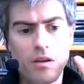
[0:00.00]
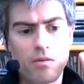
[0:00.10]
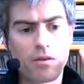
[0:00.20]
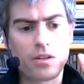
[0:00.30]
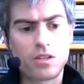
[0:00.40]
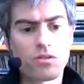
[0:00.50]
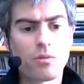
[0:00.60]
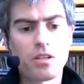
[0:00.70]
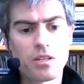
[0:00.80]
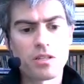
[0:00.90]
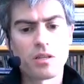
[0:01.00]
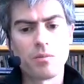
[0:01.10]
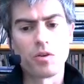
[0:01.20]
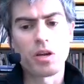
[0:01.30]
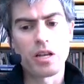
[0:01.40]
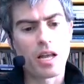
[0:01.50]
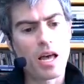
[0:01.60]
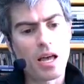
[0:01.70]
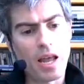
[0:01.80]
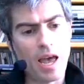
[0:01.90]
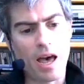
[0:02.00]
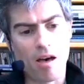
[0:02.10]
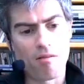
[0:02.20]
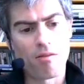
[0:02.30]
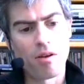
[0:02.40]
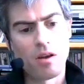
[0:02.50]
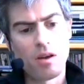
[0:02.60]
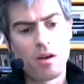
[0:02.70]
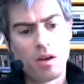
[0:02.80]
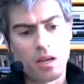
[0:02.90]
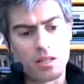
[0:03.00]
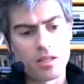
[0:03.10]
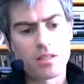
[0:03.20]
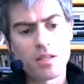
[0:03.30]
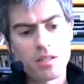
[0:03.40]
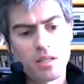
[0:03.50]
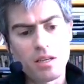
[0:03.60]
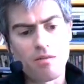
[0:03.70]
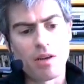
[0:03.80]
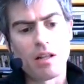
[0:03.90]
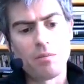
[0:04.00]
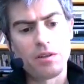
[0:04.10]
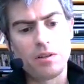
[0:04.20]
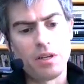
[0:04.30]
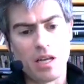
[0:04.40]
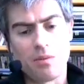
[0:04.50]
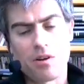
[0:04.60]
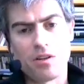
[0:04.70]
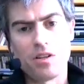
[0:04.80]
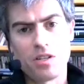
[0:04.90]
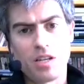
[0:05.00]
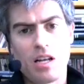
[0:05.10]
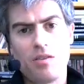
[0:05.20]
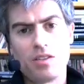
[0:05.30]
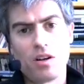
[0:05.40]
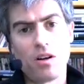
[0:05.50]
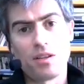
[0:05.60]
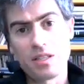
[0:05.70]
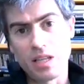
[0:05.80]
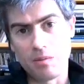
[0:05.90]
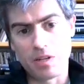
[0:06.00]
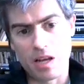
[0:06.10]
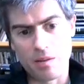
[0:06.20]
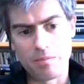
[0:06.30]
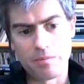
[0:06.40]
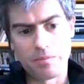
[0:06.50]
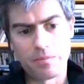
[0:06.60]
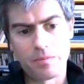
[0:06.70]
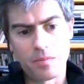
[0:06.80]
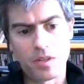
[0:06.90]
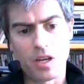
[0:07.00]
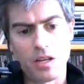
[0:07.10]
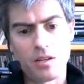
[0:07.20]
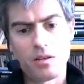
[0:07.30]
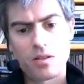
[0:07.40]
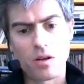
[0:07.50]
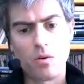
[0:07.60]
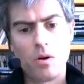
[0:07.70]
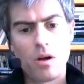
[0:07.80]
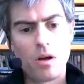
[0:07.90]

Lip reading: For a distributed system, you cannot have consistency, availability, and partition tolerance all at the same time. Okay, so